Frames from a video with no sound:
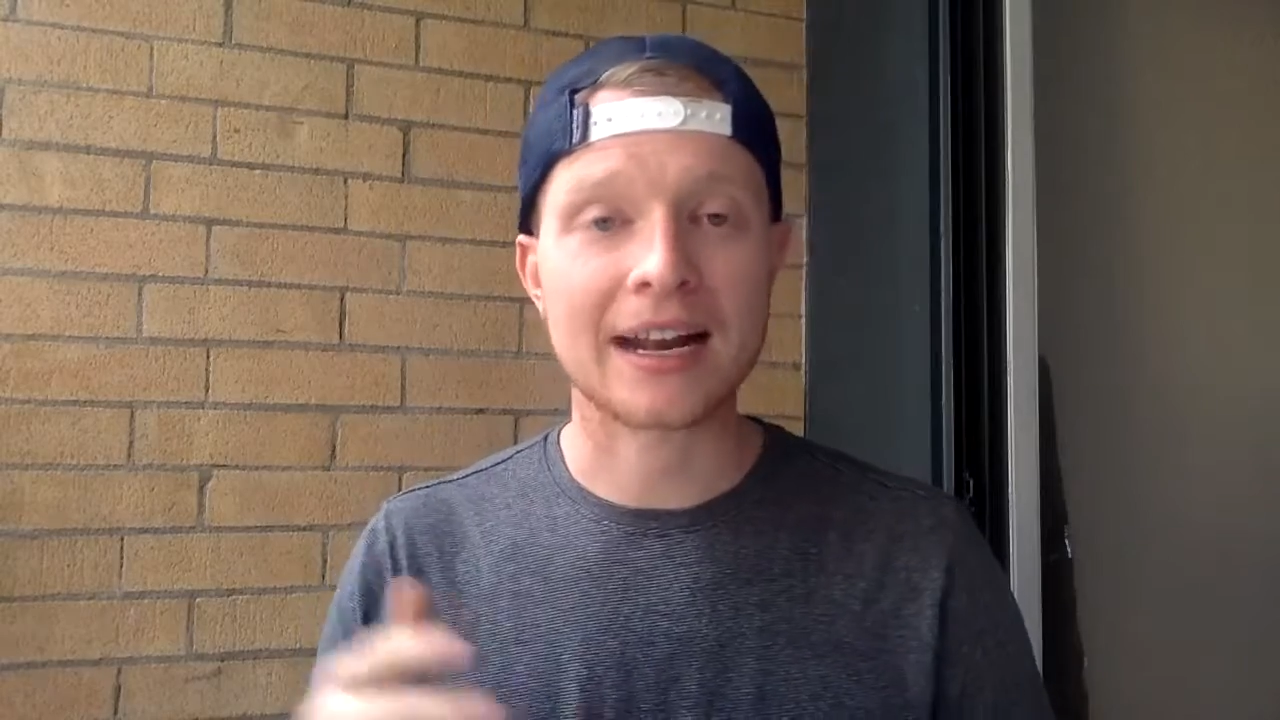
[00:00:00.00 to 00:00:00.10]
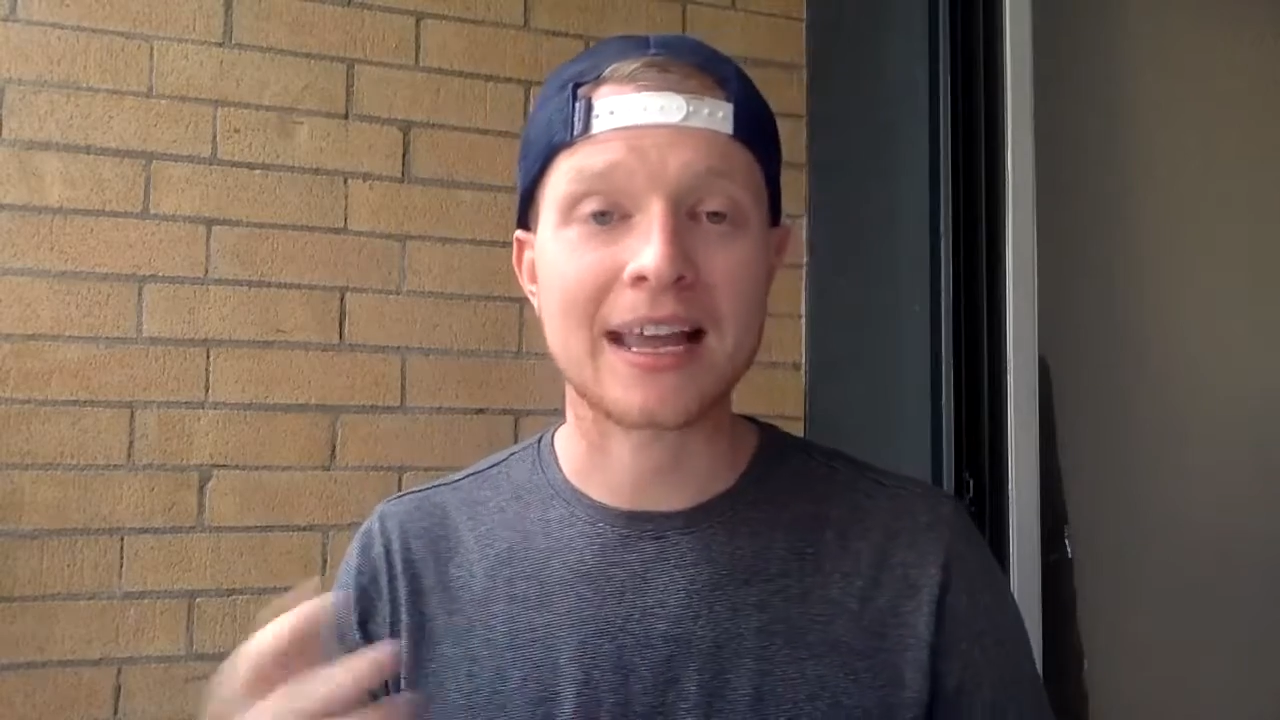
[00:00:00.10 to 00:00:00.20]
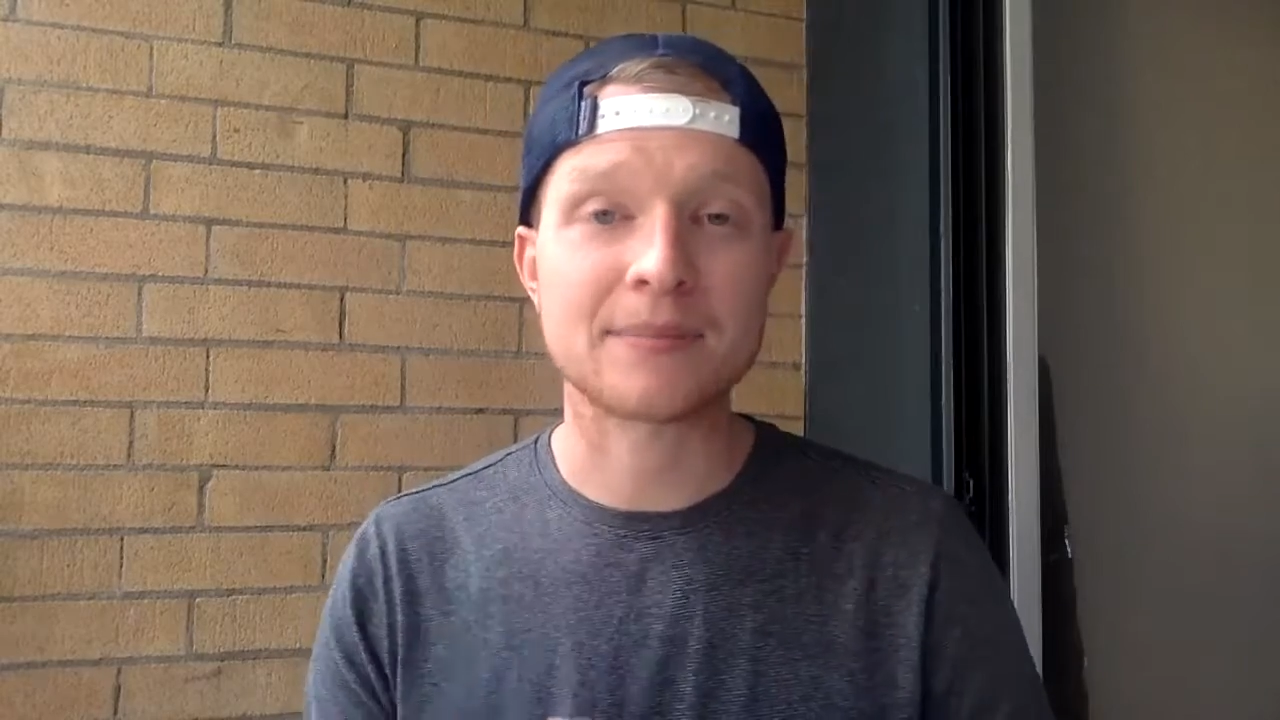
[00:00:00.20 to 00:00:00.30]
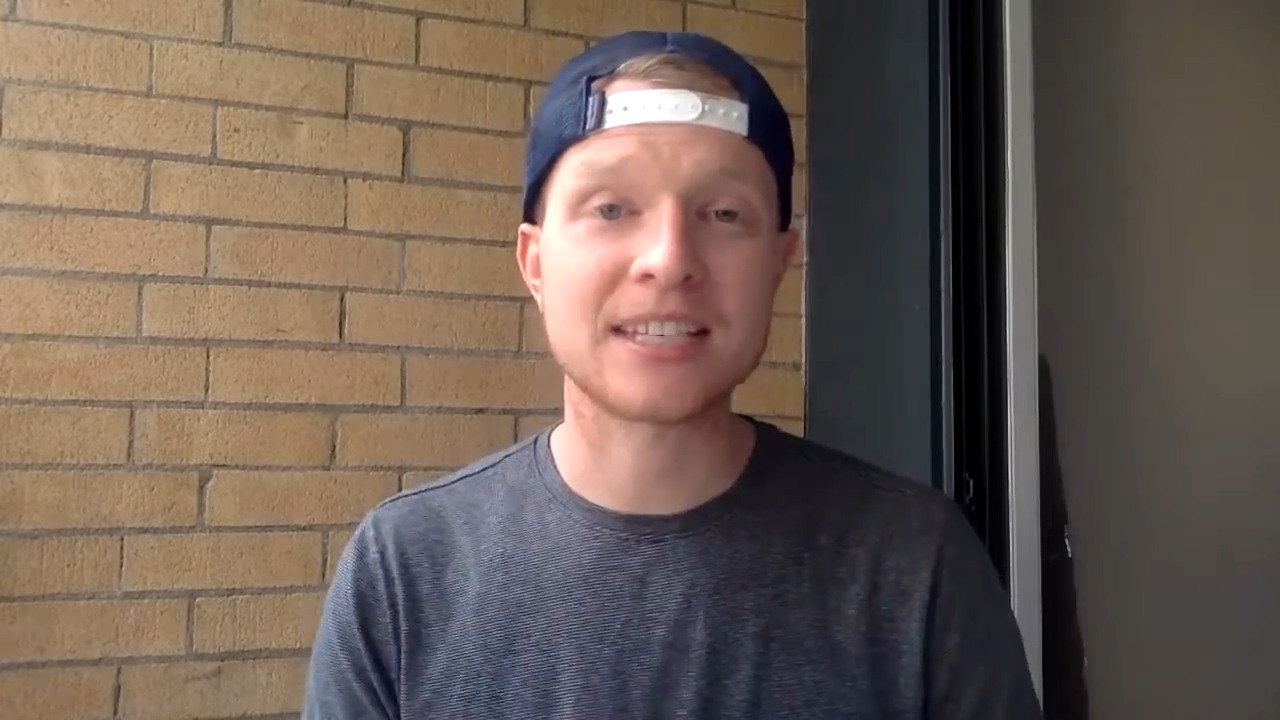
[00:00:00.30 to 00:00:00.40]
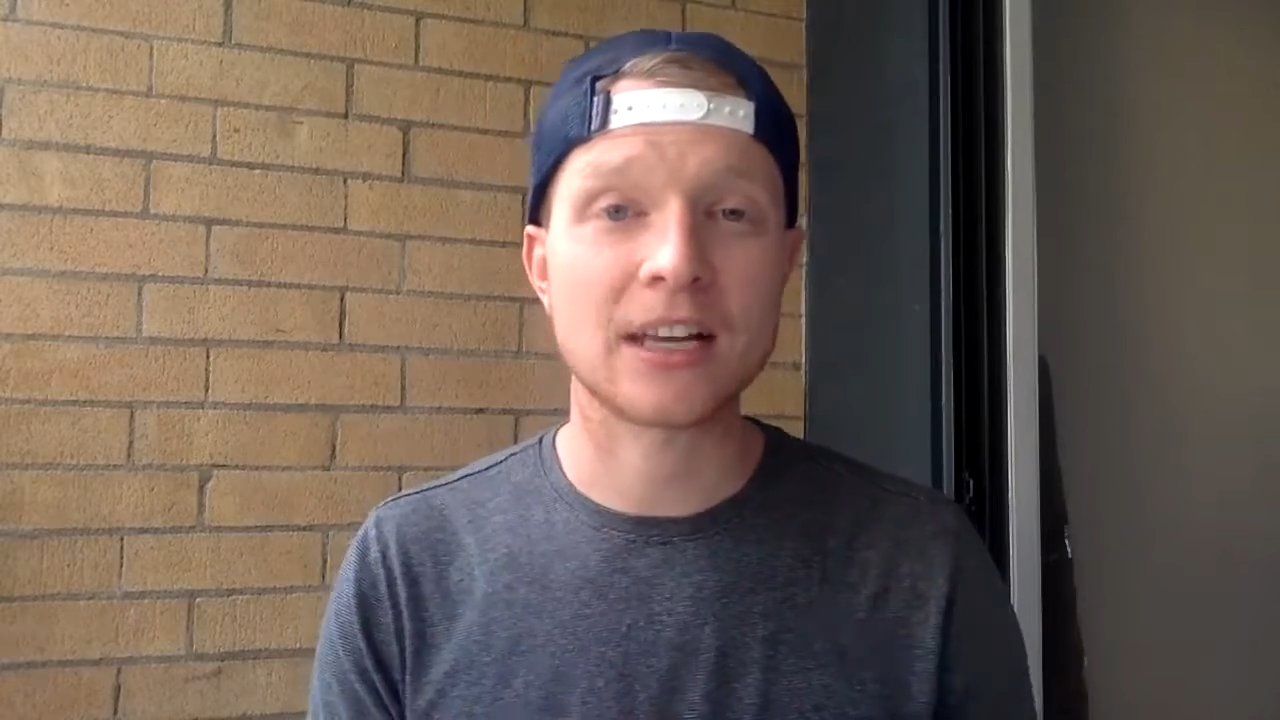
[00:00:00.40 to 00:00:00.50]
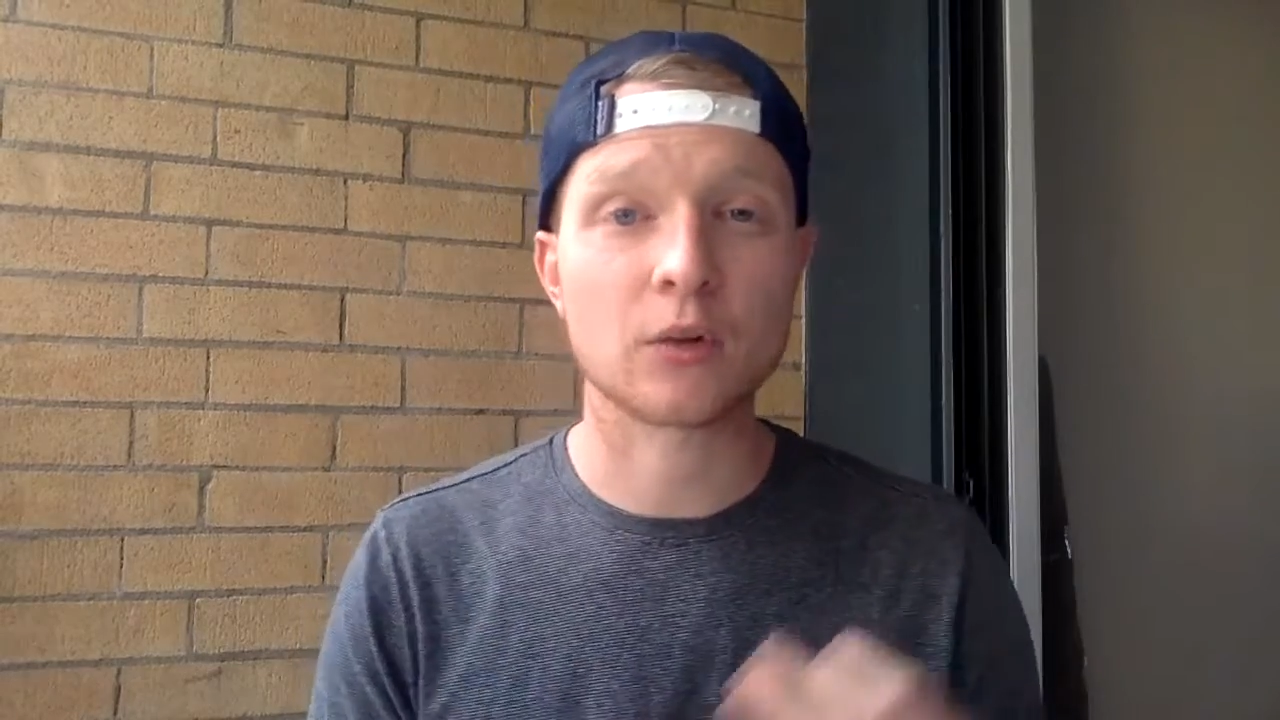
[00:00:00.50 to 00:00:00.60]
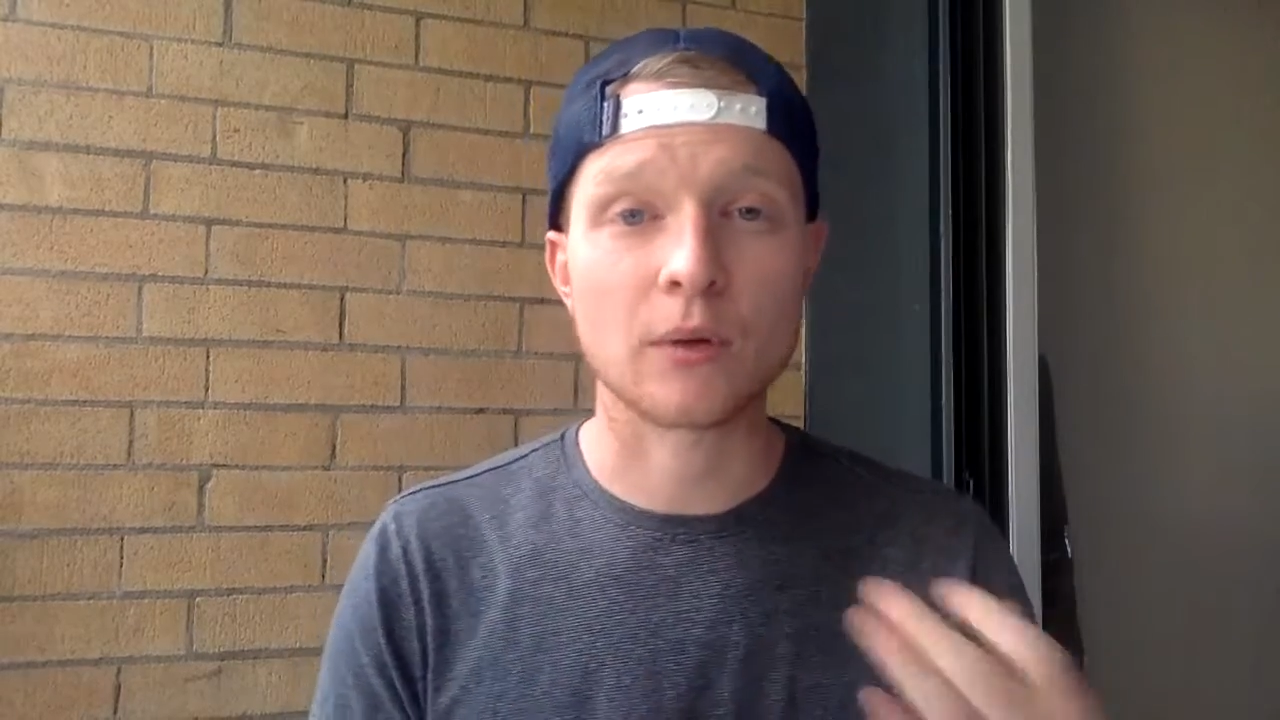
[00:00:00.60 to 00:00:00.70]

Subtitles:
kept seeing on